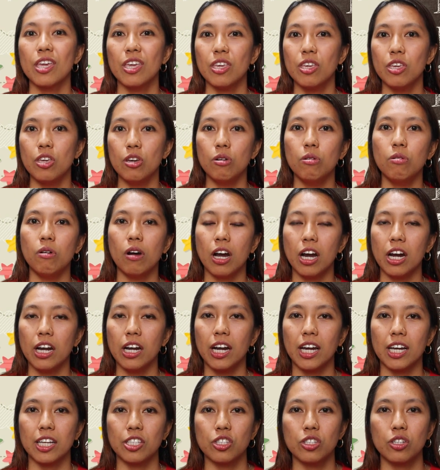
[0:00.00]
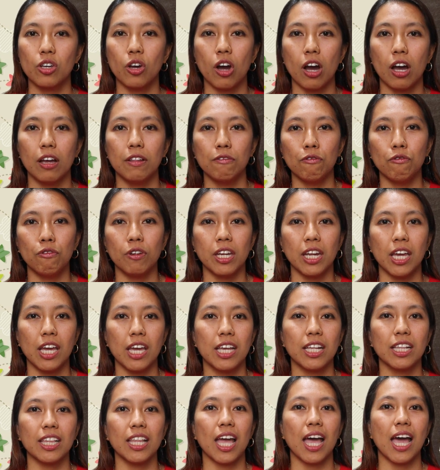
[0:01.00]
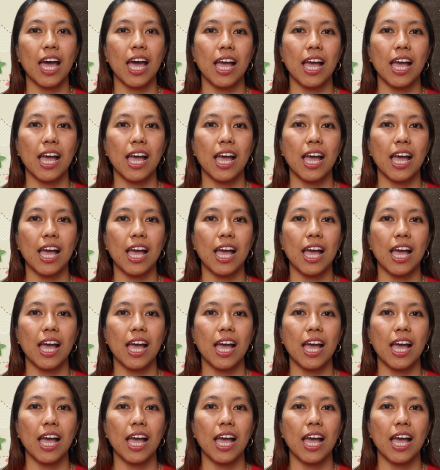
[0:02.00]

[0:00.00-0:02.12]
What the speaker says: you are as confident